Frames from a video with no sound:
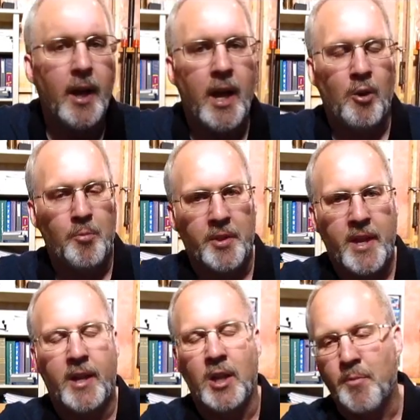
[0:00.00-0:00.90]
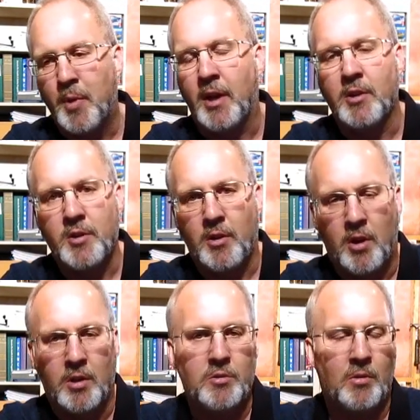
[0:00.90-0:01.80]
and we put that into buckets, the
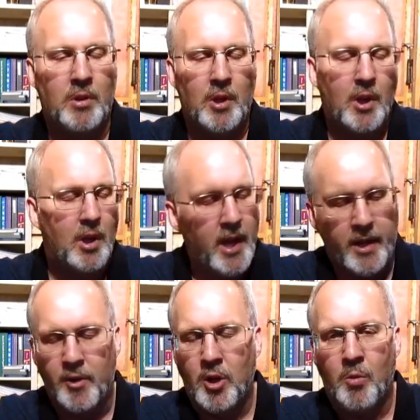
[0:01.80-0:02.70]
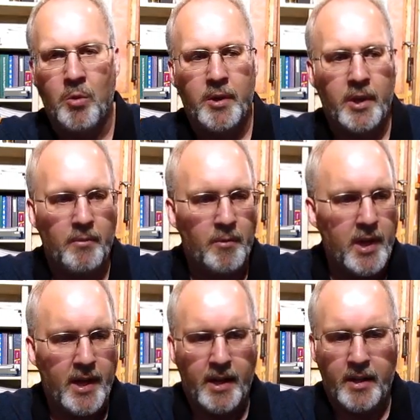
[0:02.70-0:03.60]
console, had it all working. We
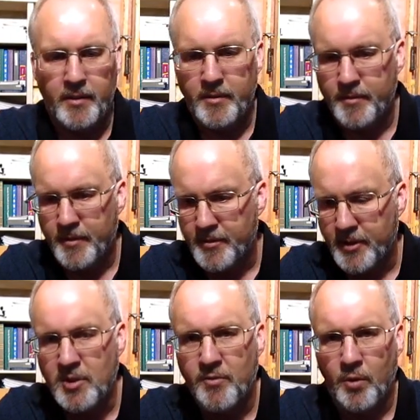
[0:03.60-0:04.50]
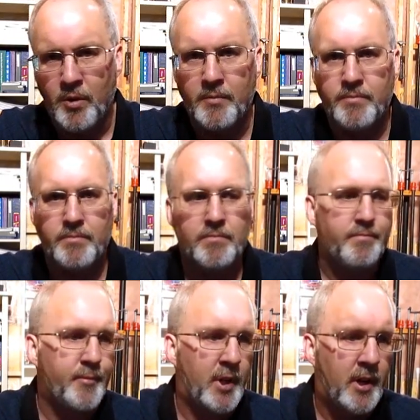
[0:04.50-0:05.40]
had the 64
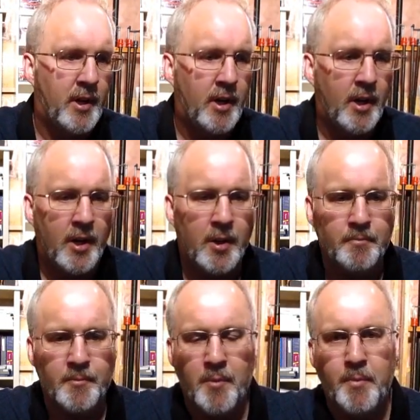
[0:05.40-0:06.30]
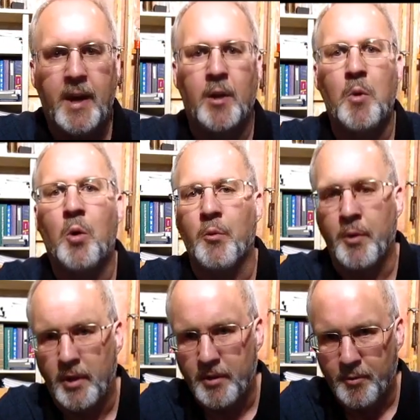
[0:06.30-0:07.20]
Impala
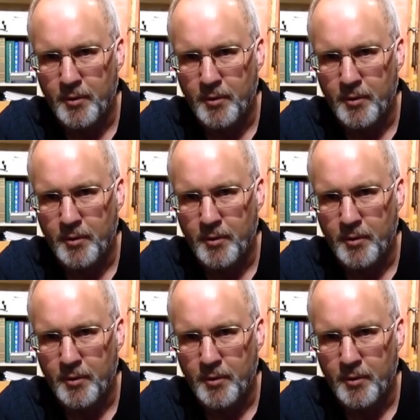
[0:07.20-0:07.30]
motor in it, the